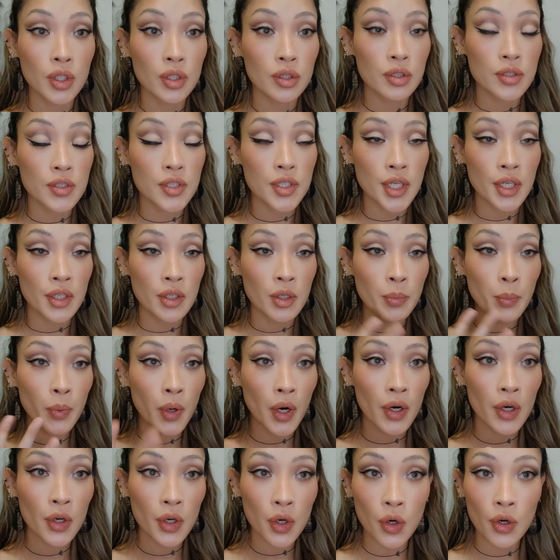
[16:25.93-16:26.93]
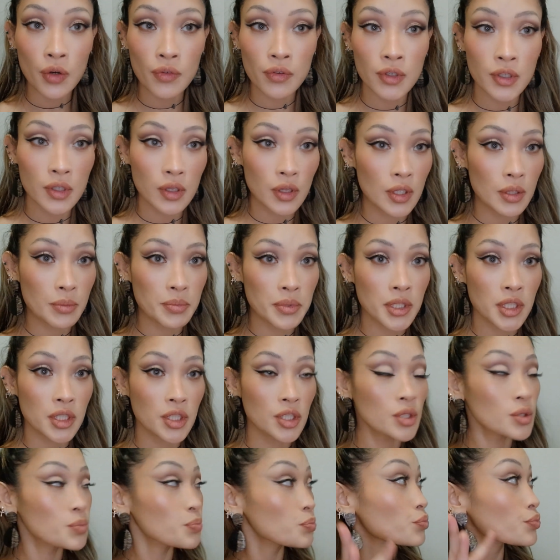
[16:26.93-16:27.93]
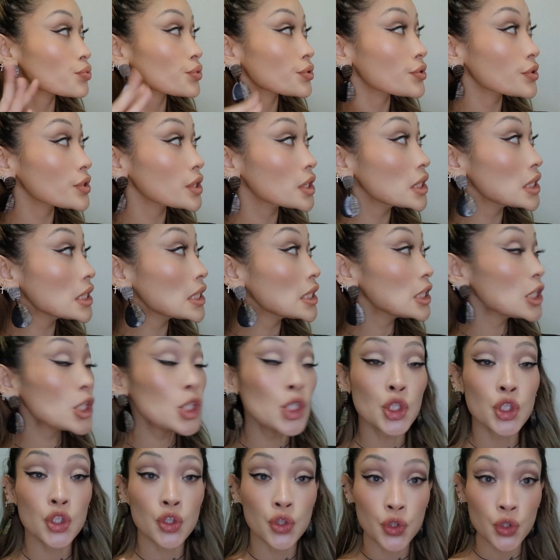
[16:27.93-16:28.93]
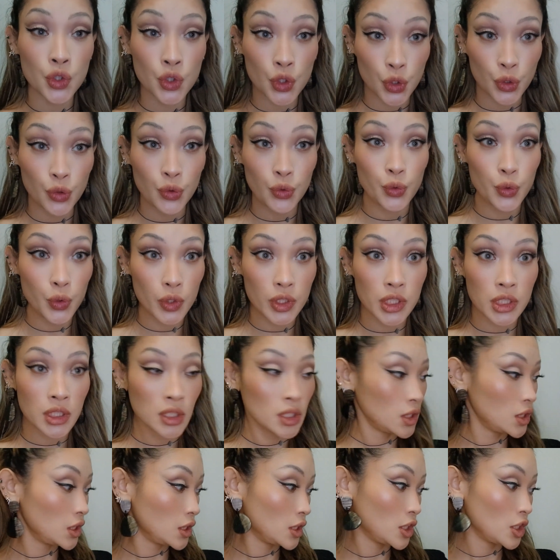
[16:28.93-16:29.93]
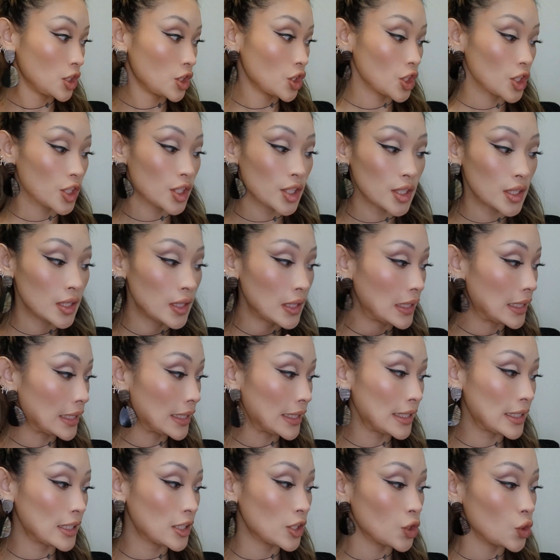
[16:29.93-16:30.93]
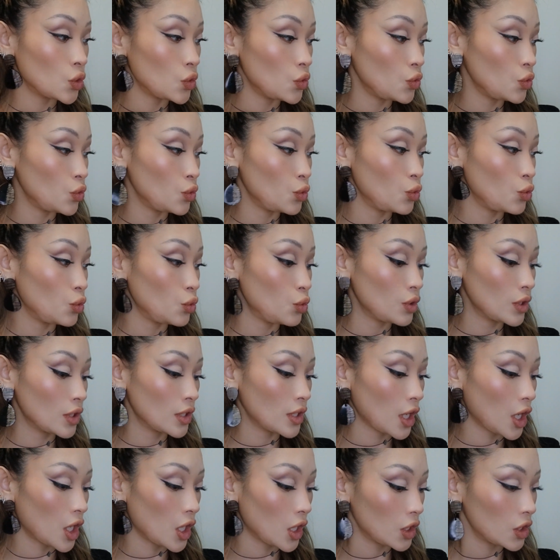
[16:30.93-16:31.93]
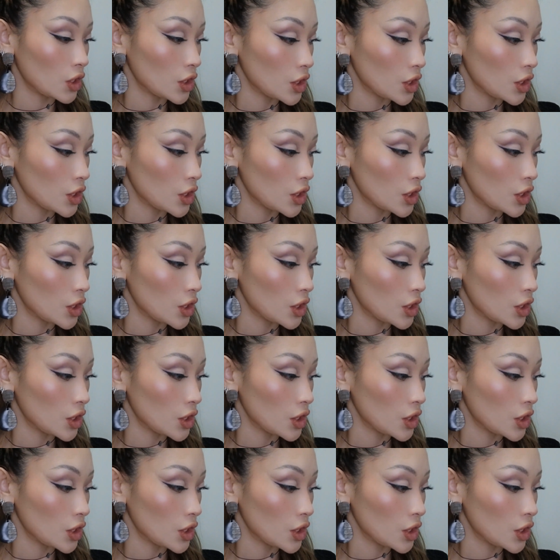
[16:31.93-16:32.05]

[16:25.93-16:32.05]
The center part of her lips is pretty nude, just light nude color.